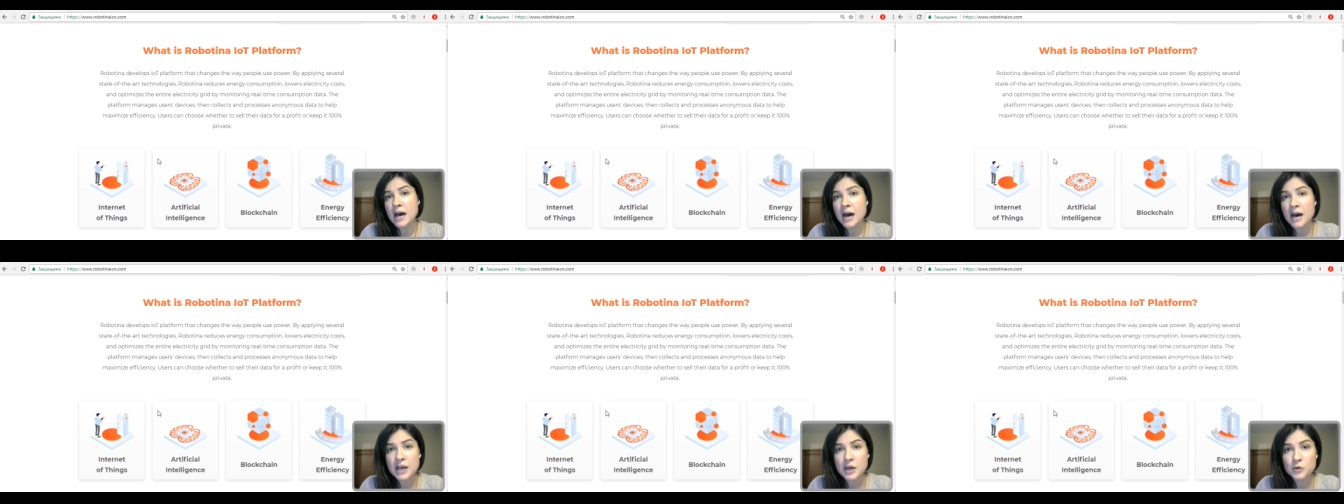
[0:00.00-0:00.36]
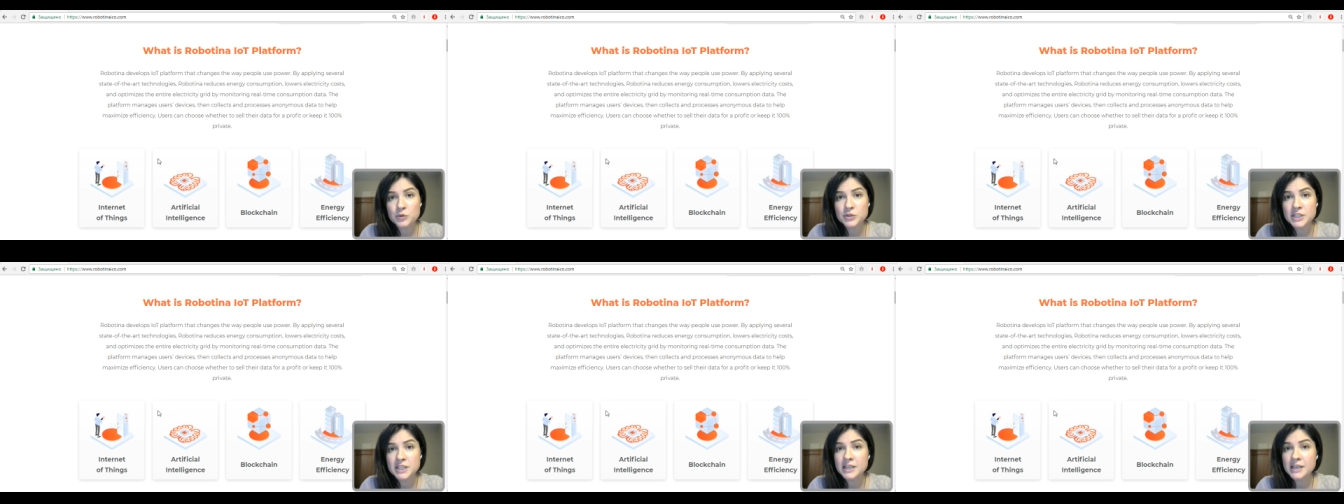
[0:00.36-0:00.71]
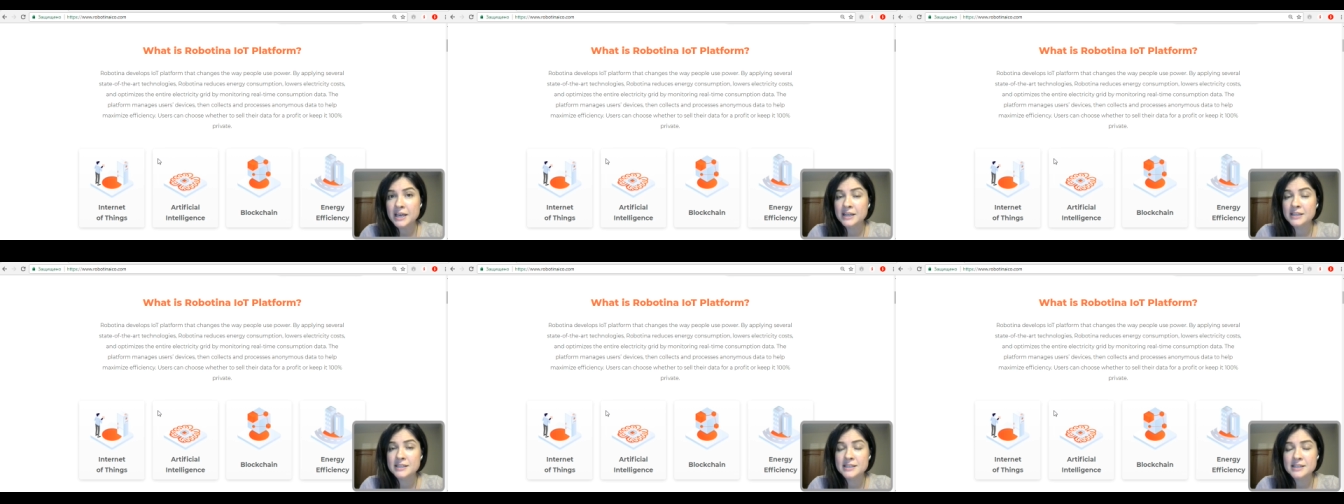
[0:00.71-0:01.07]
IoT,
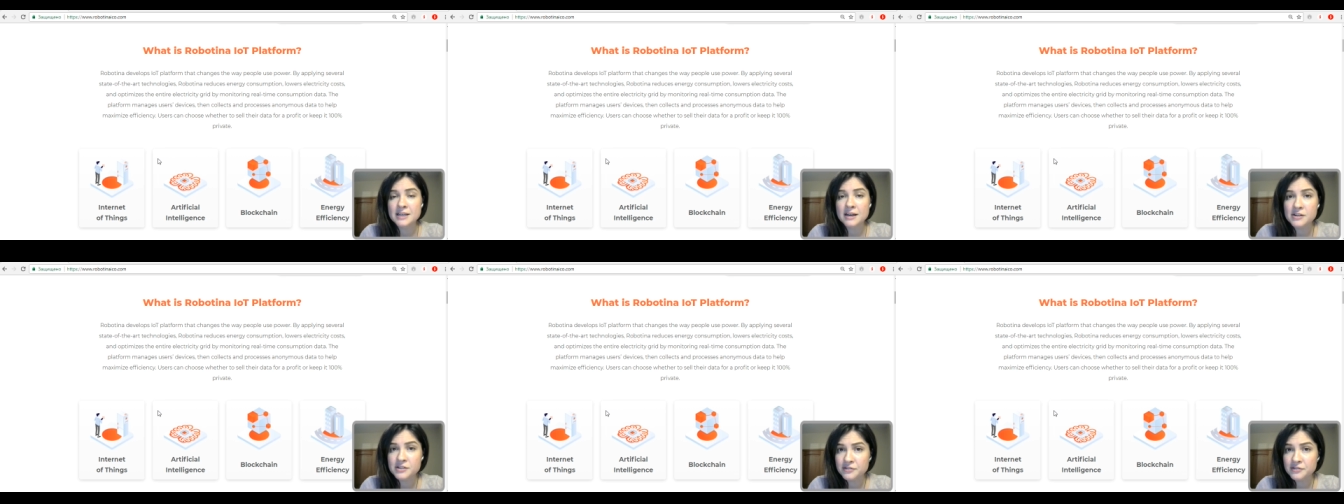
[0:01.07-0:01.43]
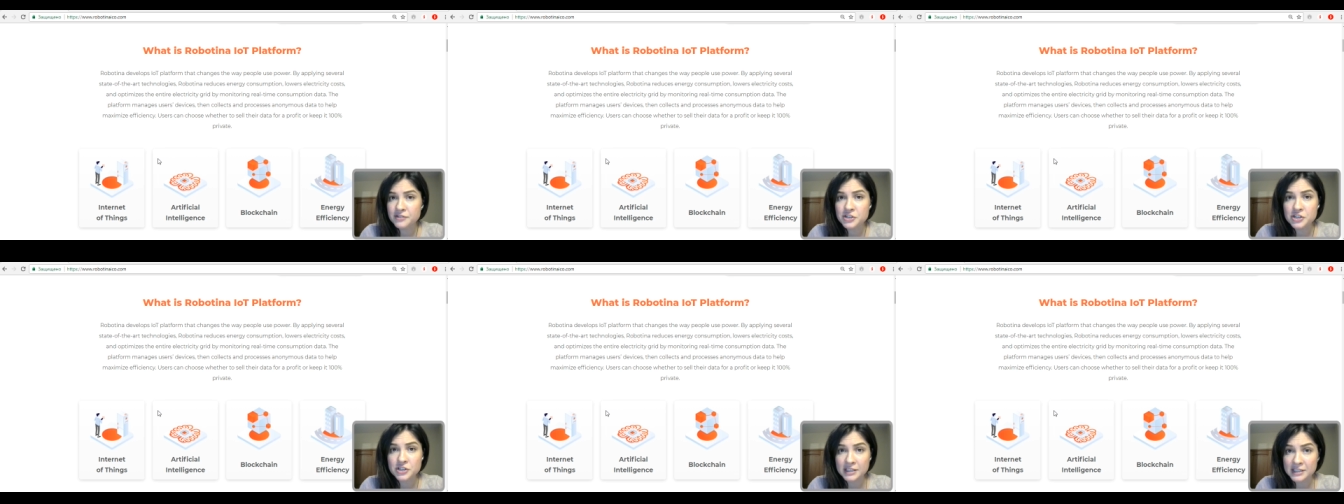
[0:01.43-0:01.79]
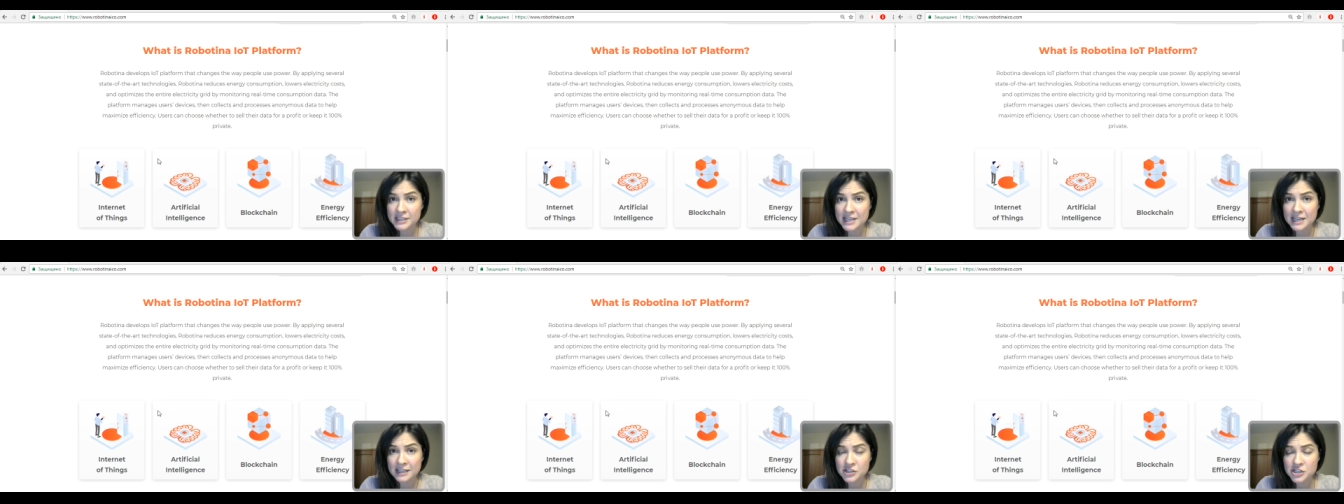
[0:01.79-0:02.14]
and artificial
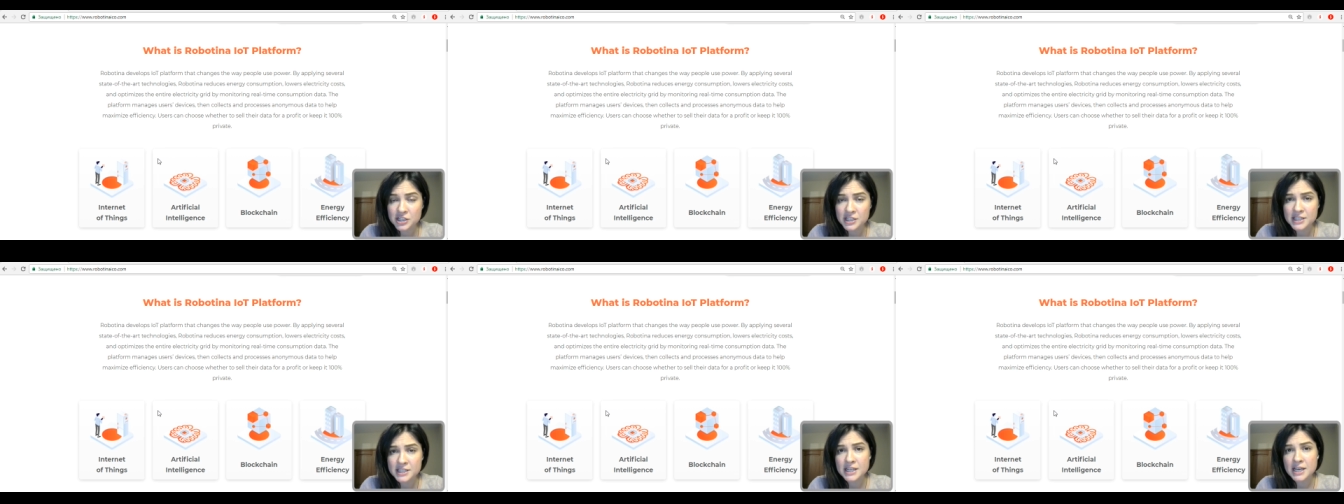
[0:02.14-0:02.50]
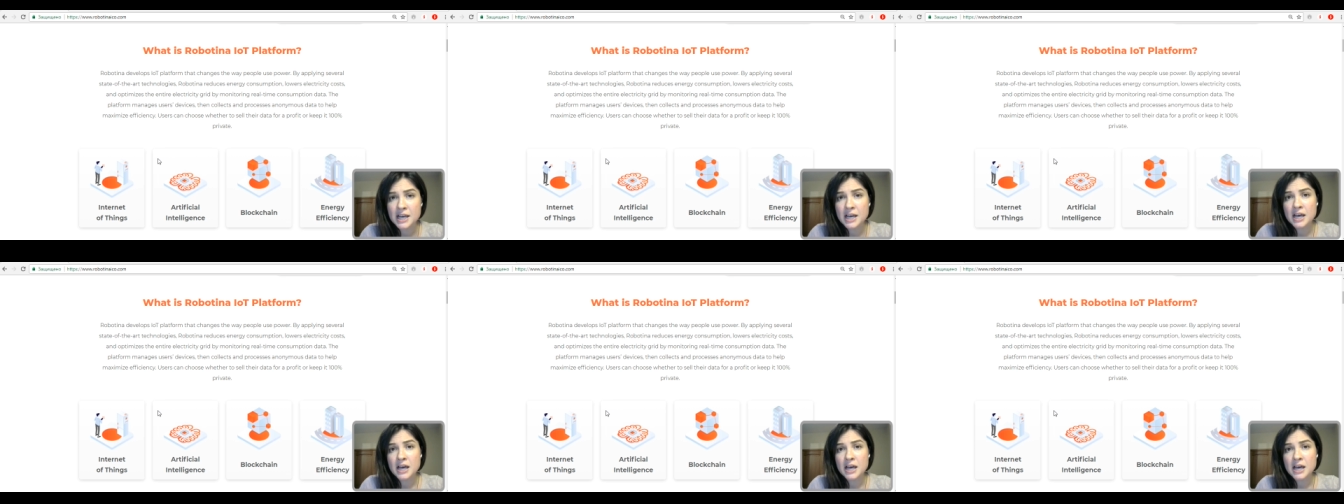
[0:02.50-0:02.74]
intelligence,